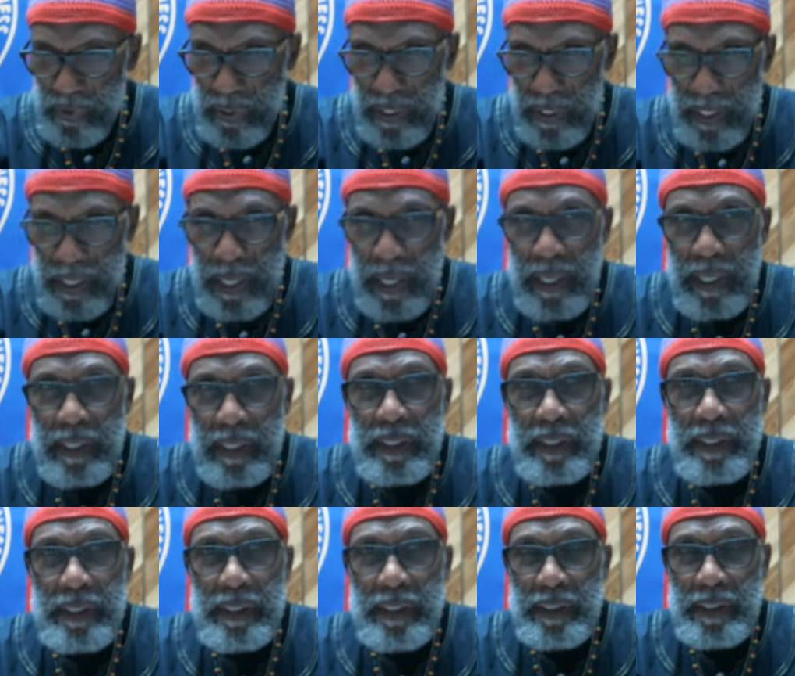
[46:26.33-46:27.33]
You hear that?
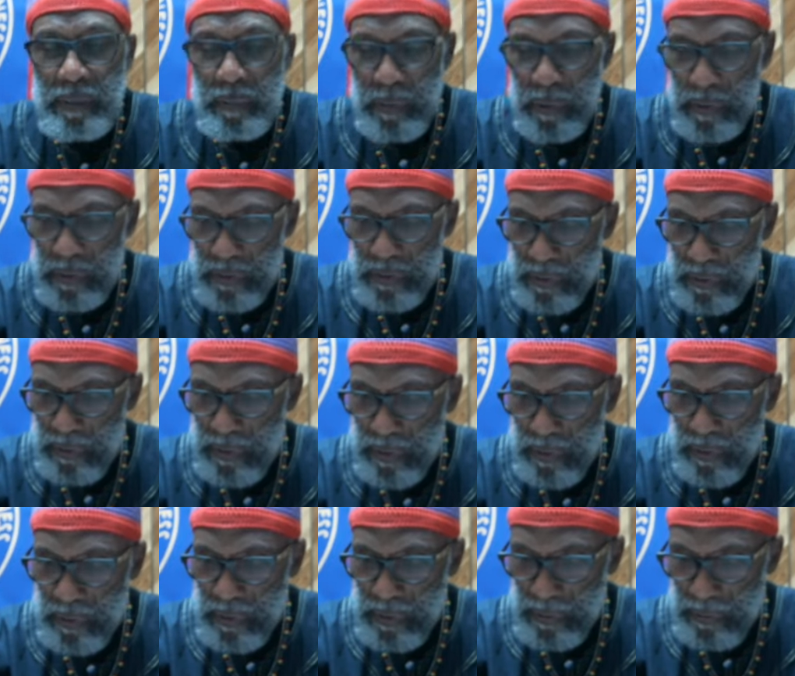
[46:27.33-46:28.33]
Conspiracy
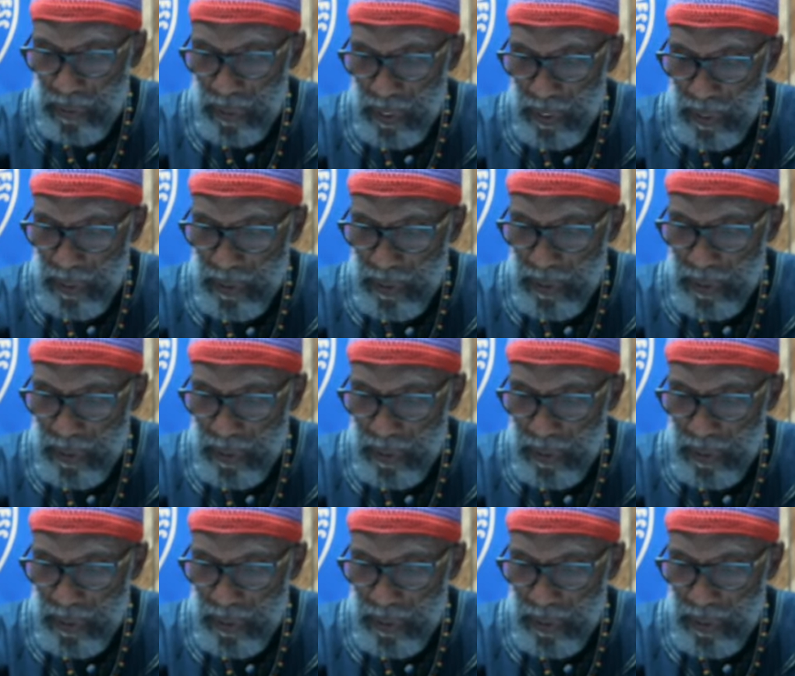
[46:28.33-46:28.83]
theories, right?